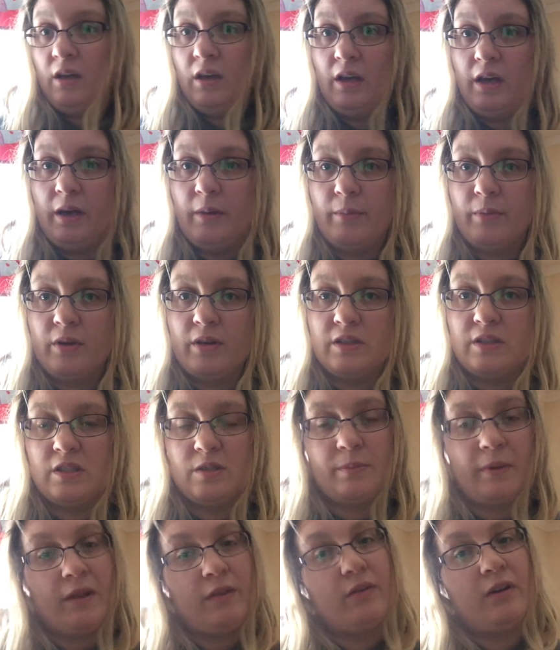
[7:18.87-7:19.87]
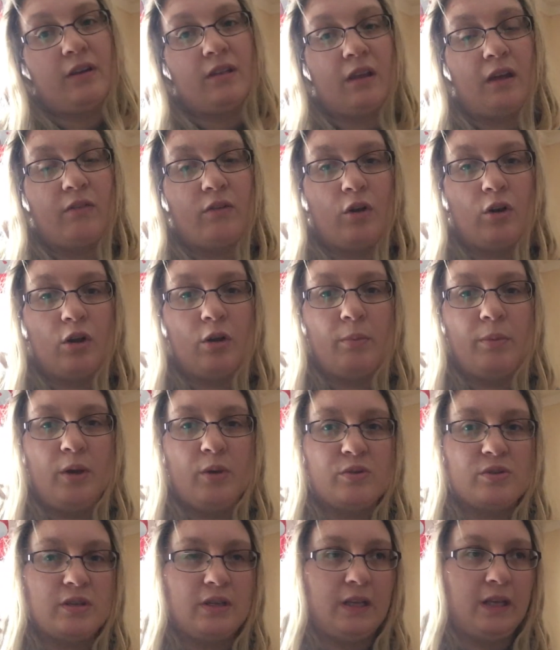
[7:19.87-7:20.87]
Because um, despite the fact that I've got a
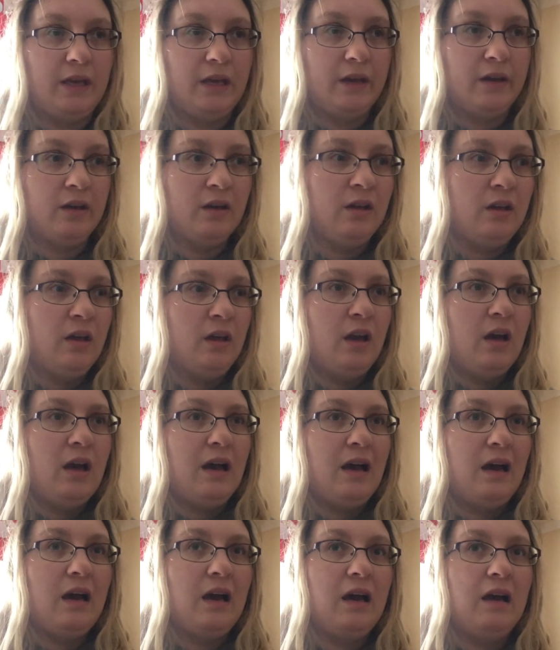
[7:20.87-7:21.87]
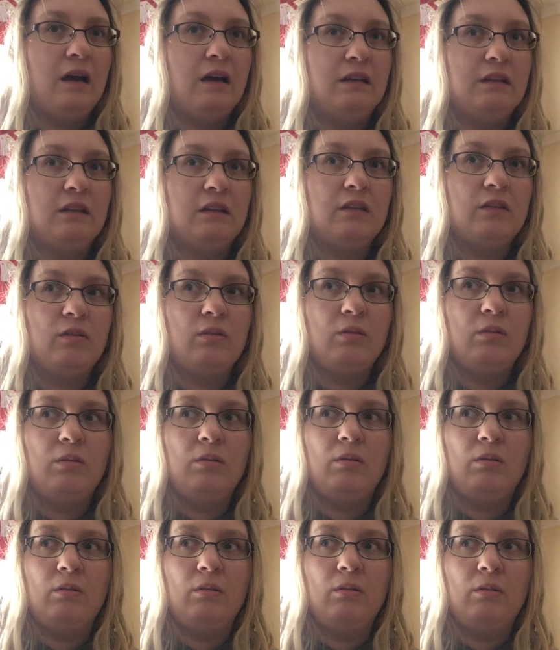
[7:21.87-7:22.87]
computer in here and
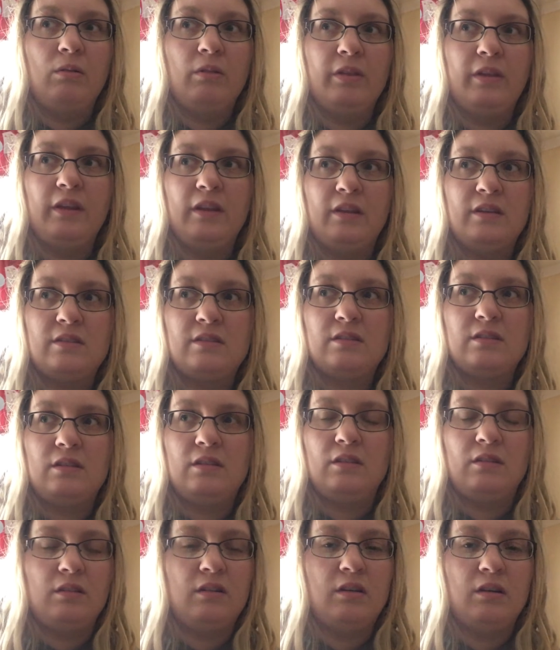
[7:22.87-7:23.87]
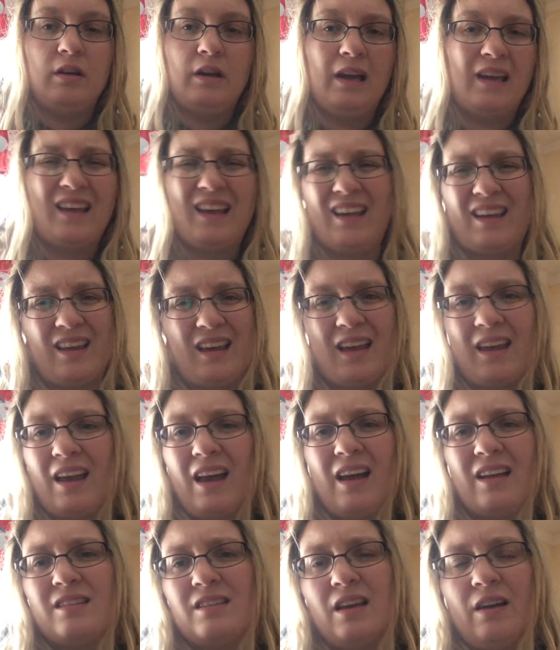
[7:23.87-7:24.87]
all these. Ugh, I, I, I
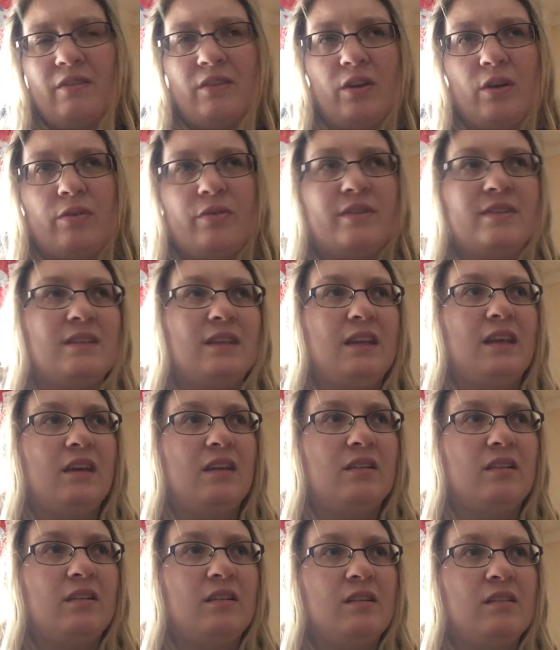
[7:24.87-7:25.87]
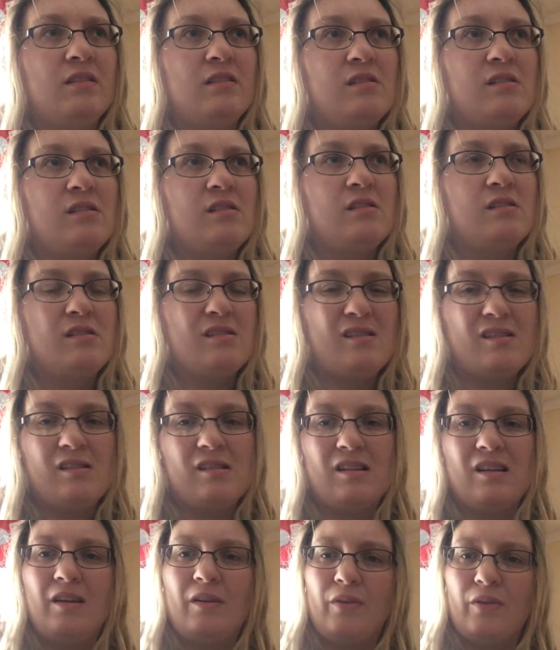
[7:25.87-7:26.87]
can't have an office in here.
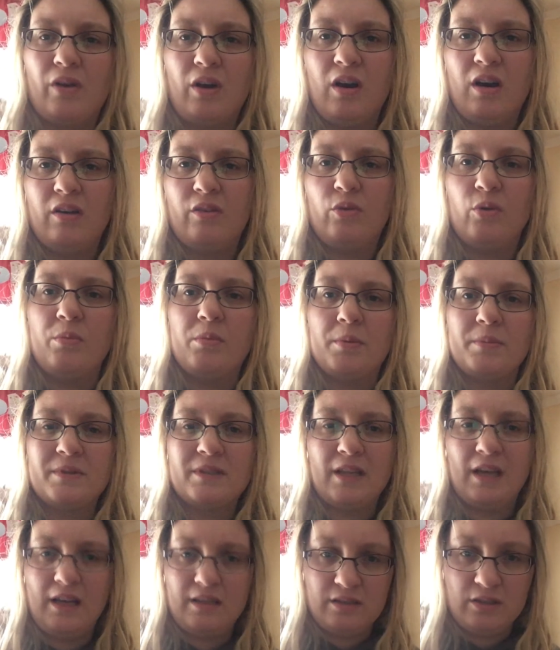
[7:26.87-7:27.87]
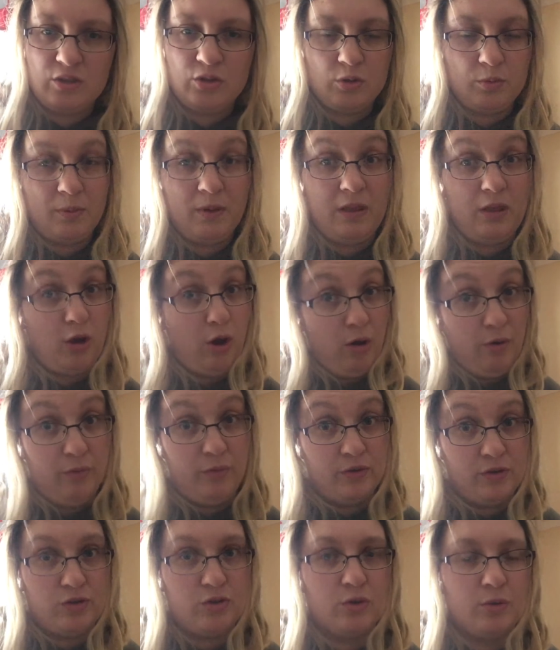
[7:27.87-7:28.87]
I've got a room upstairs that should be the
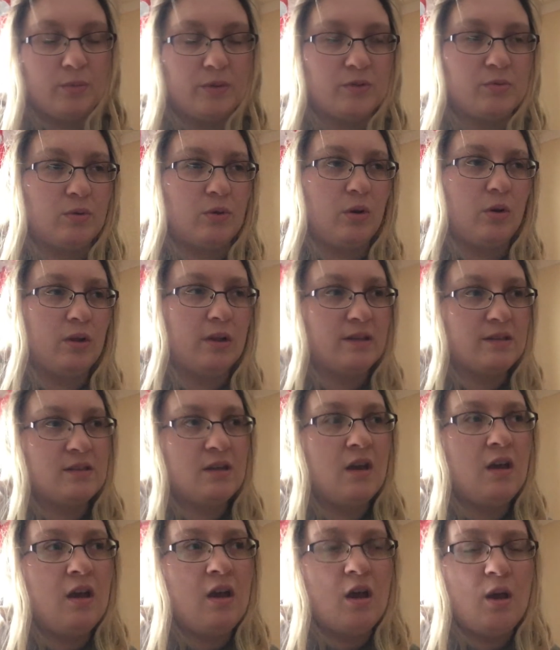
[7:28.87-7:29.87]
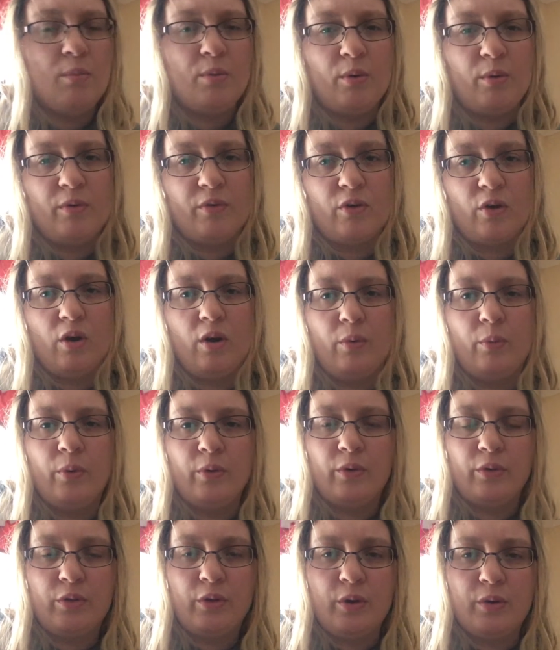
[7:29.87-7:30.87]
office room as we call this. but we've got
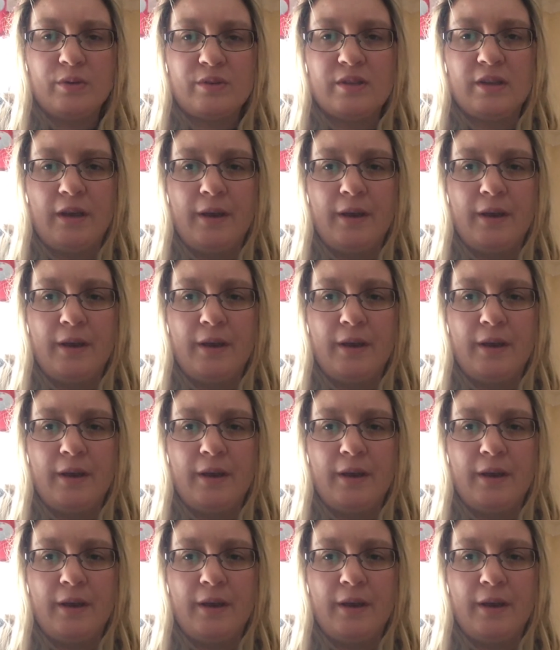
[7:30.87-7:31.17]
one of those.